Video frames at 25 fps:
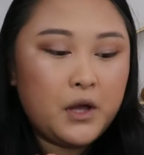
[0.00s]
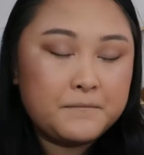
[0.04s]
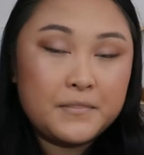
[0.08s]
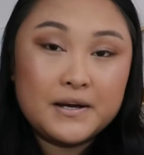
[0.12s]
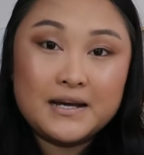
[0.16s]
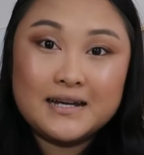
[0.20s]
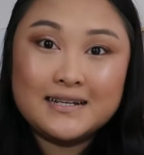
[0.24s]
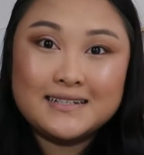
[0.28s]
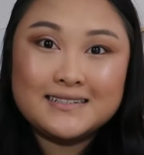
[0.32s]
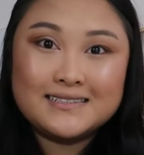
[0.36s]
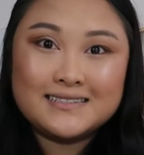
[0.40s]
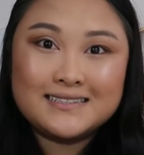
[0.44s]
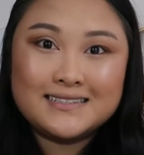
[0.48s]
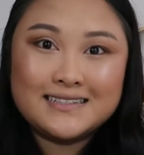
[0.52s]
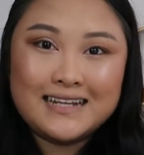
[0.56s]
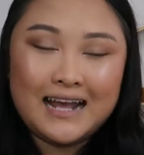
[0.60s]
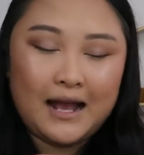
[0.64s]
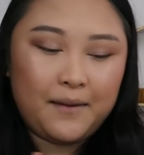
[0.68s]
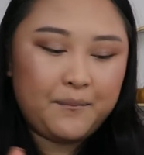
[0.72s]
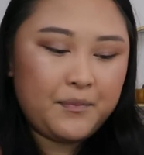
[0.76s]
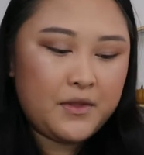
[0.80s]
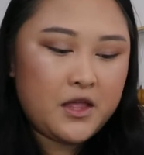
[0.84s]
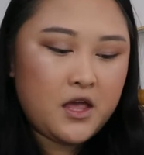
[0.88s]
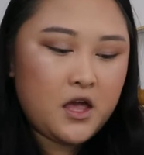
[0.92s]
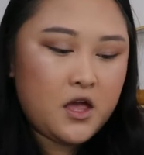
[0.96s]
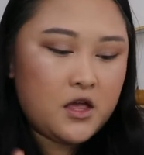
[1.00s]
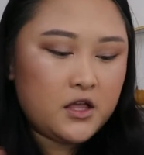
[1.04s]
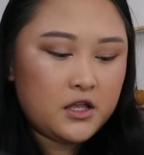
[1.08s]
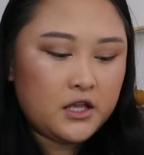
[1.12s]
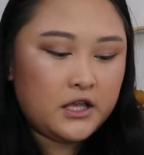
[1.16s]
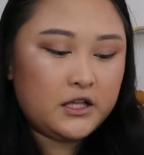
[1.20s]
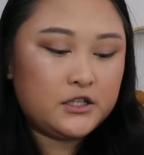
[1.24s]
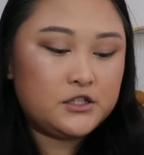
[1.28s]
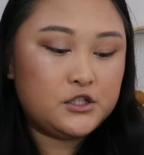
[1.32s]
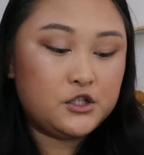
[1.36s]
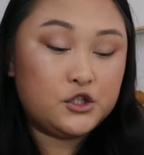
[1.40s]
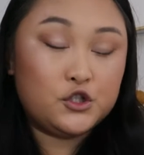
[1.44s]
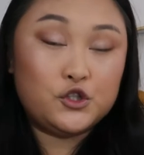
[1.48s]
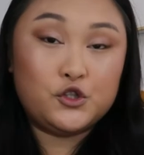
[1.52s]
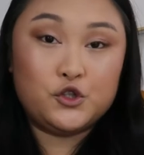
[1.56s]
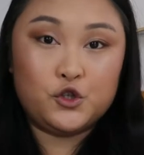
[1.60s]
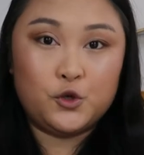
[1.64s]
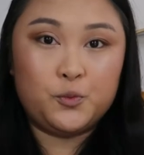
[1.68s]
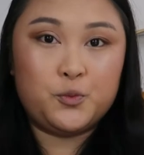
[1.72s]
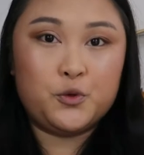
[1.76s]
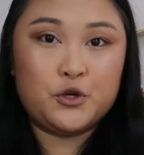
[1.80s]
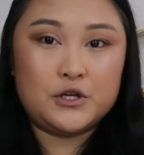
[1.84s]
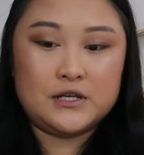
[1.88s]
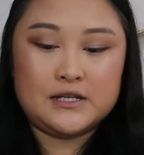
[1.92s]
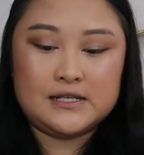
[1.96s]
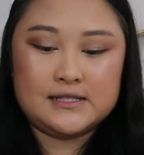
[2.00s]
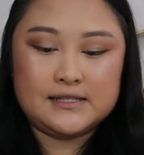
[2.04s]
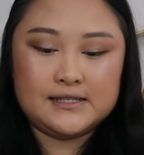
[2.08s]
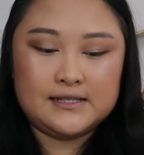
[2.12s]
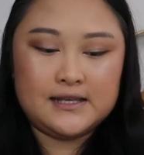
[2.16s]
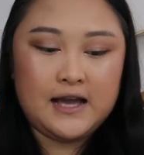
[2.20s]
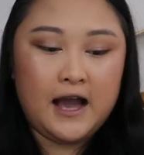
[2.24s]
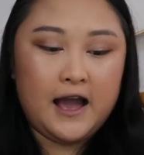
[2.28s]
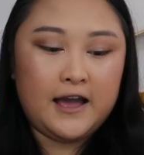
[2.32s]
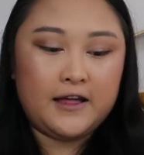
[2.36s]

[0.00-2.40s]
But yeah, it's super easy.